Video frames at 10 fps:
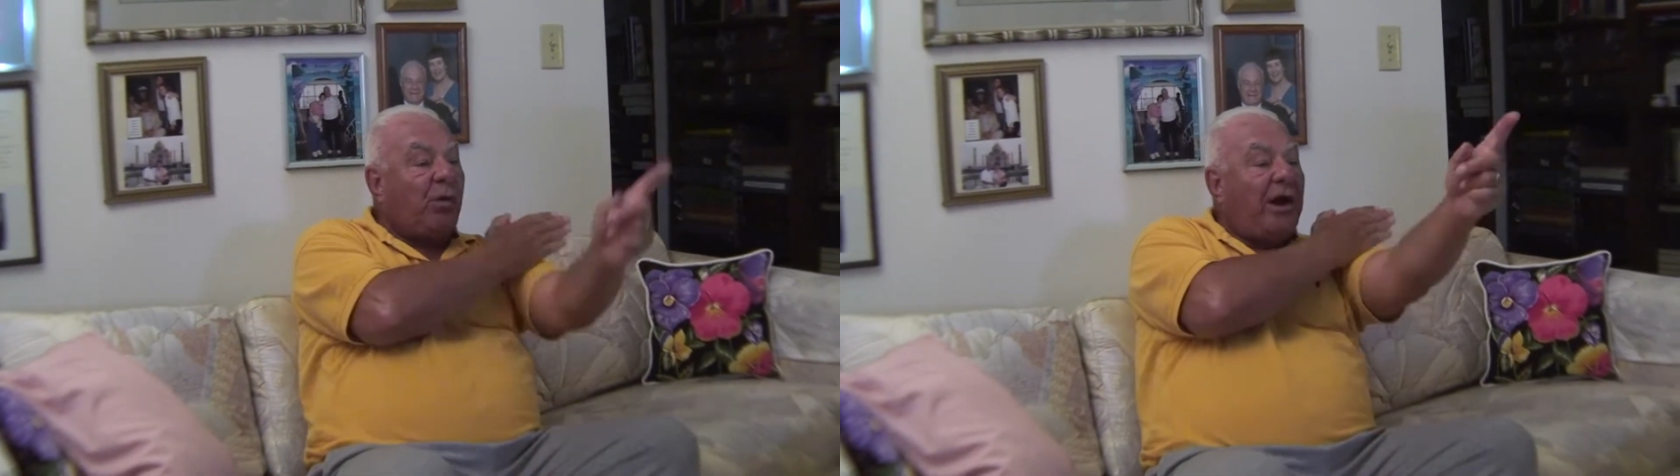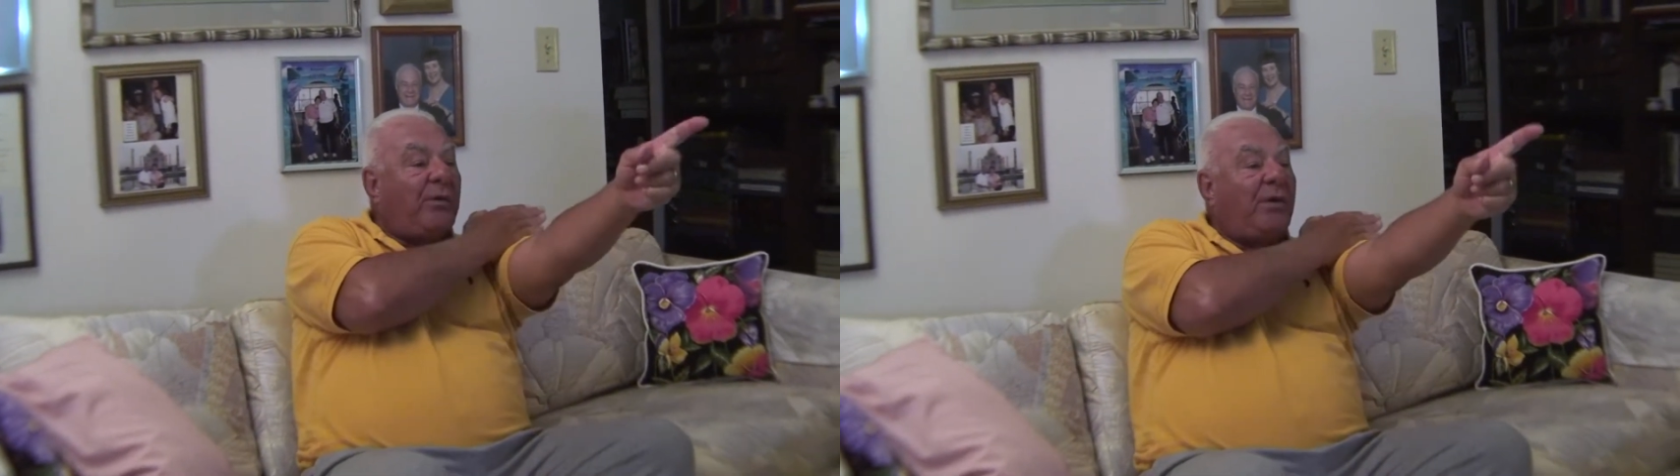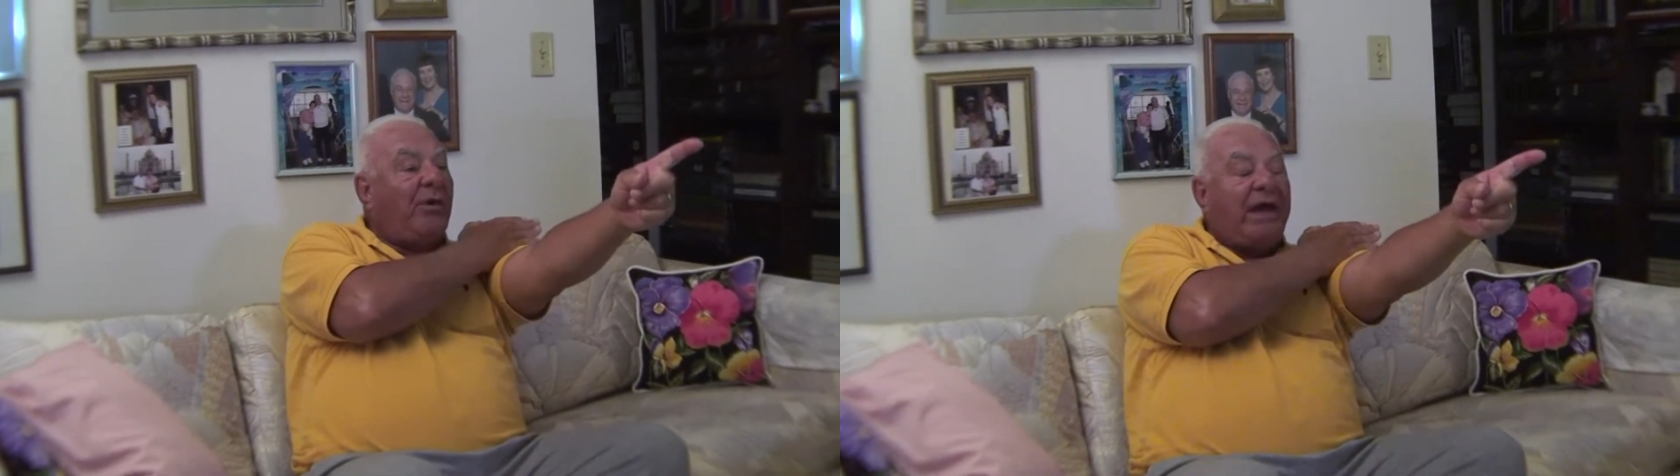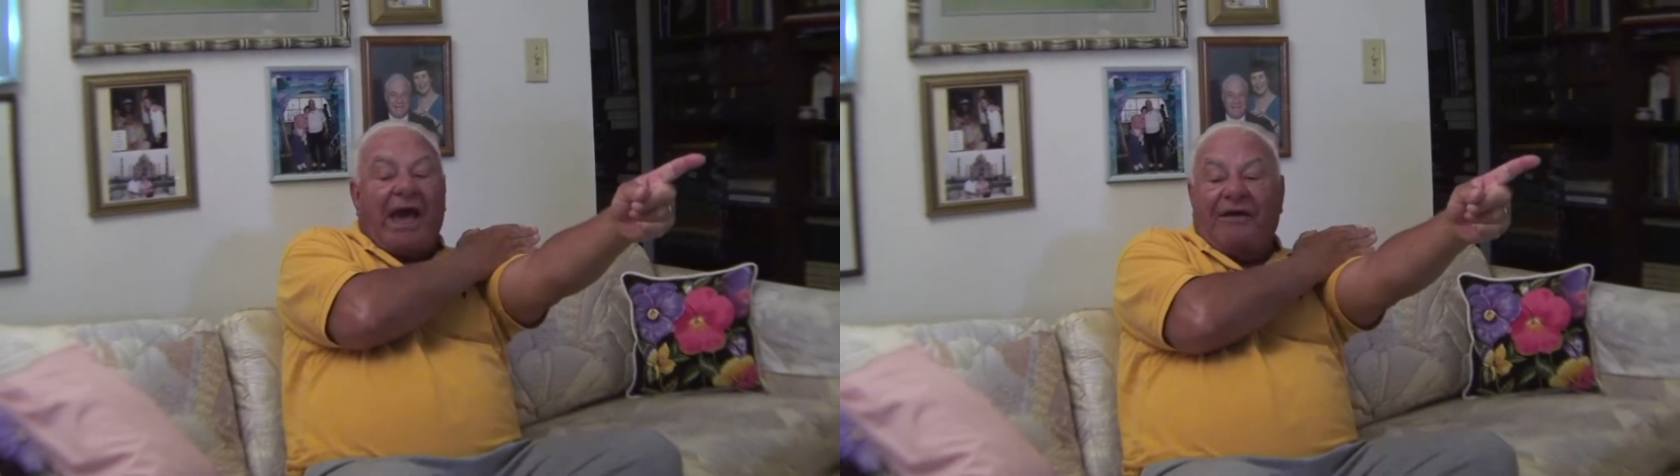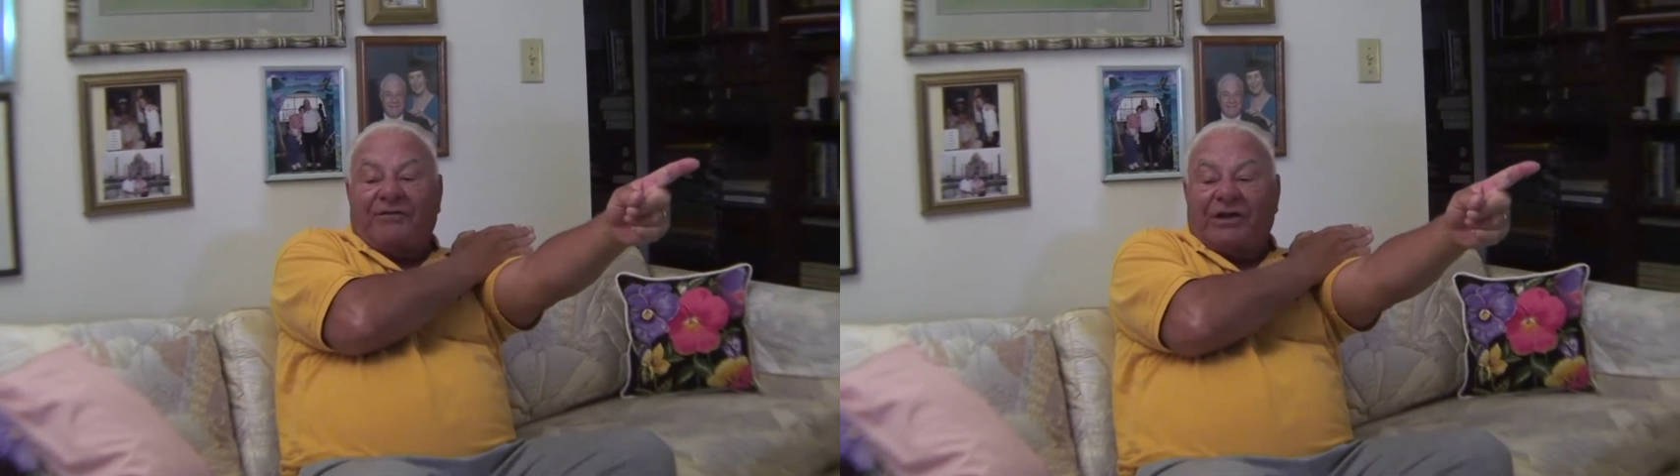way when we
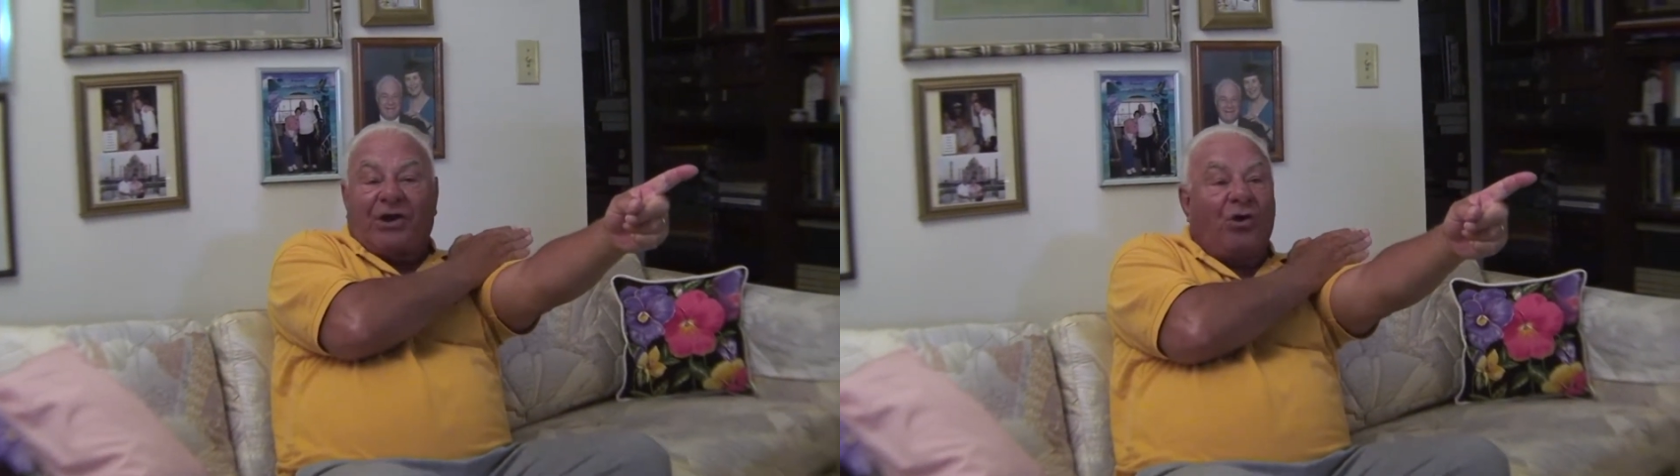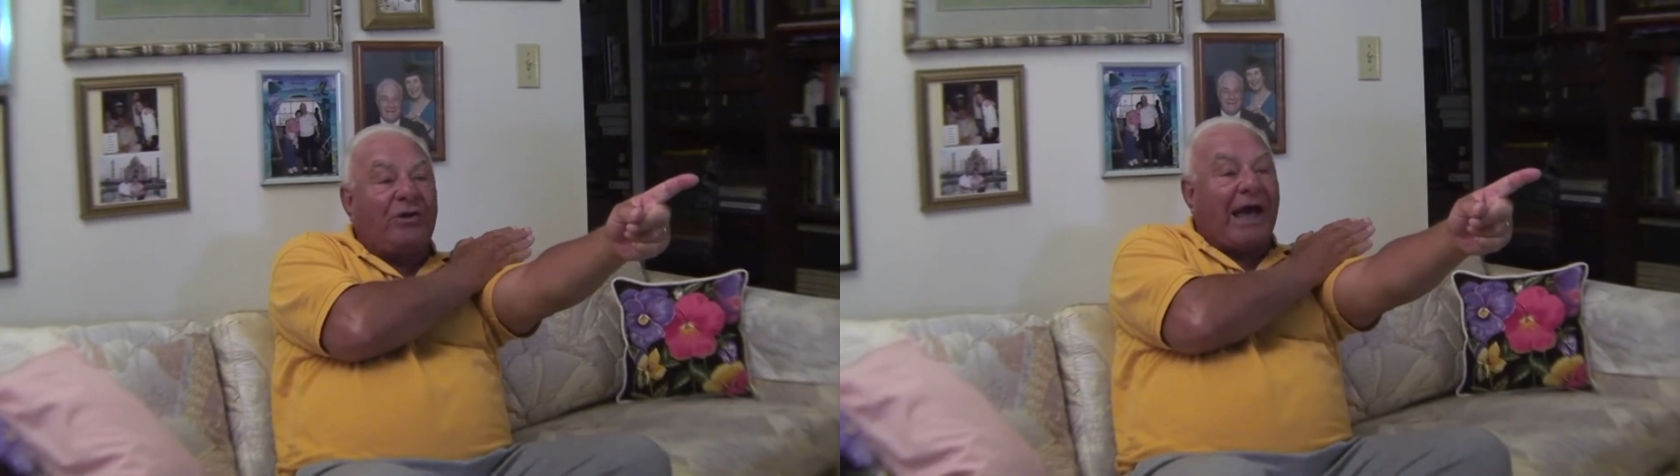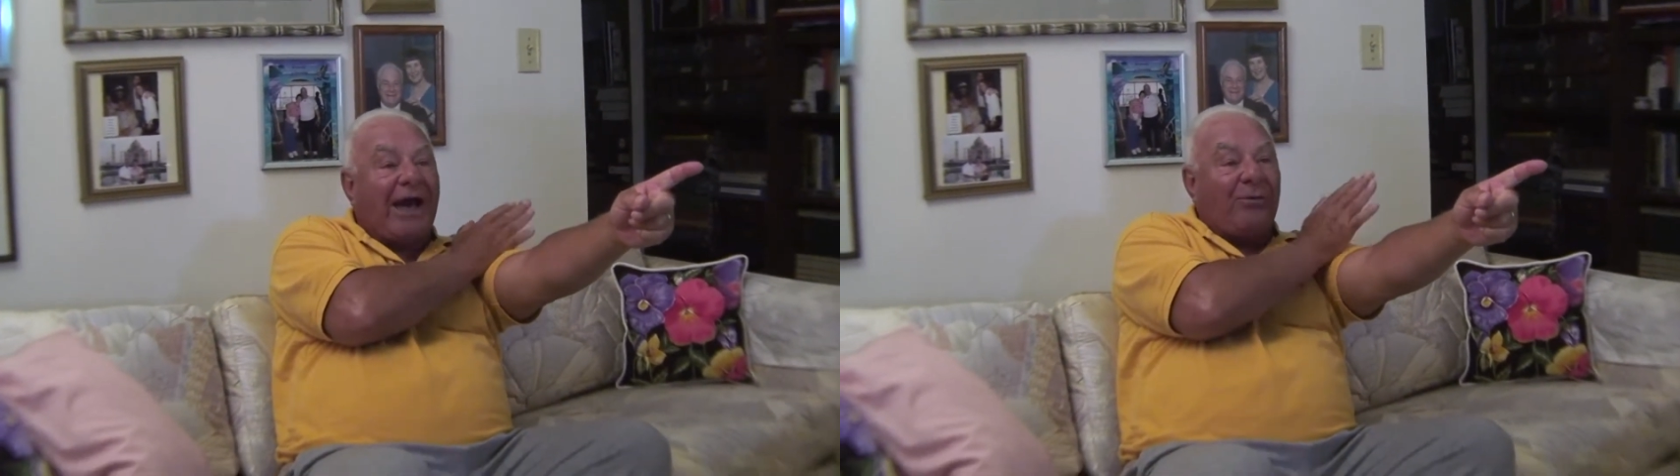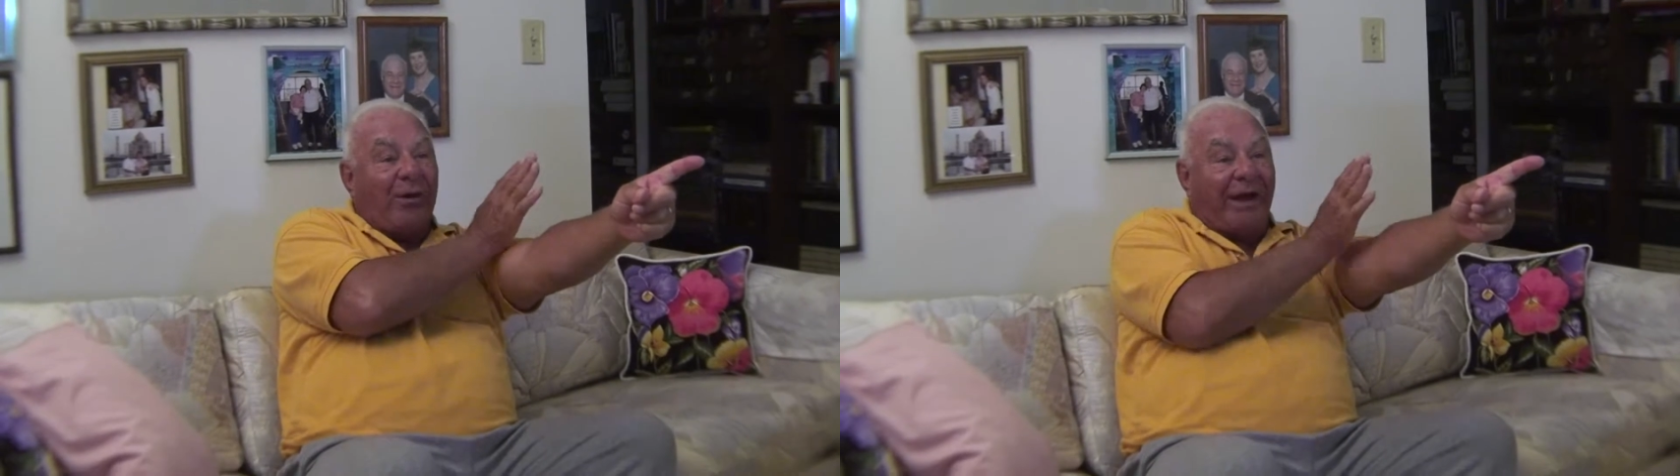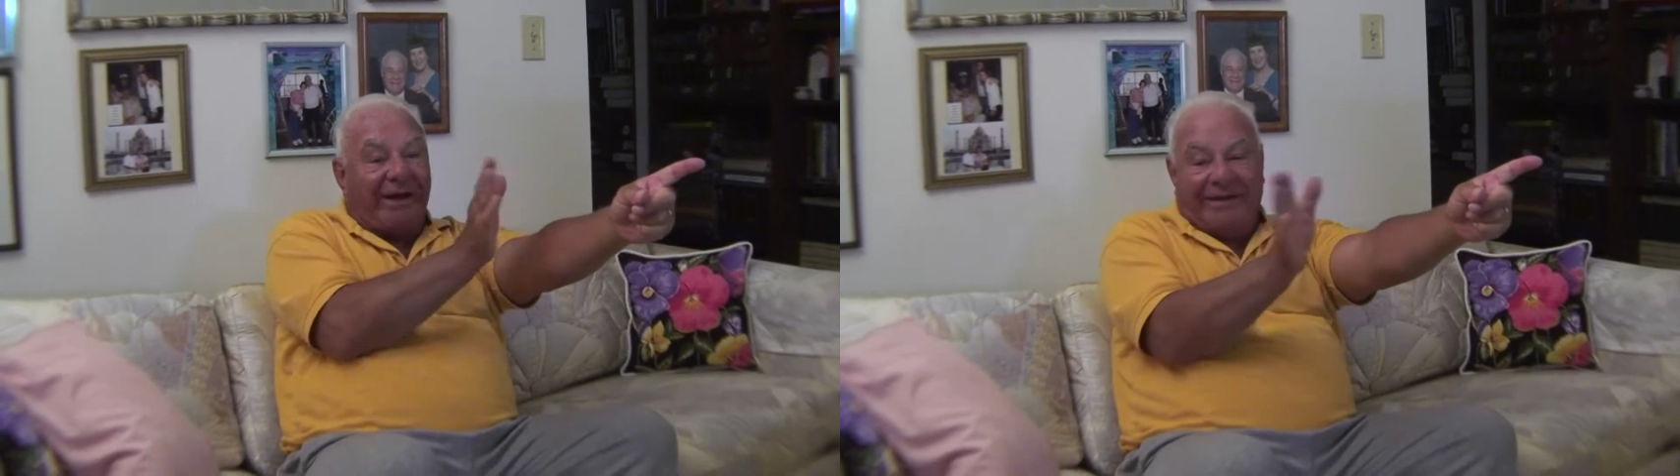have to go that
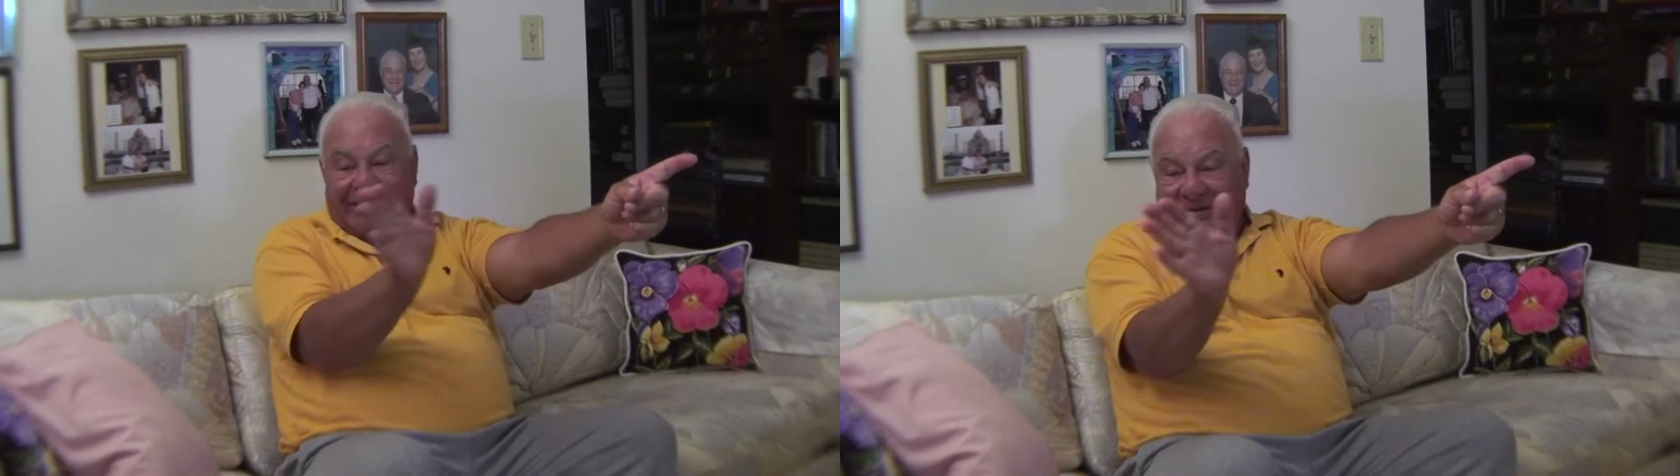way?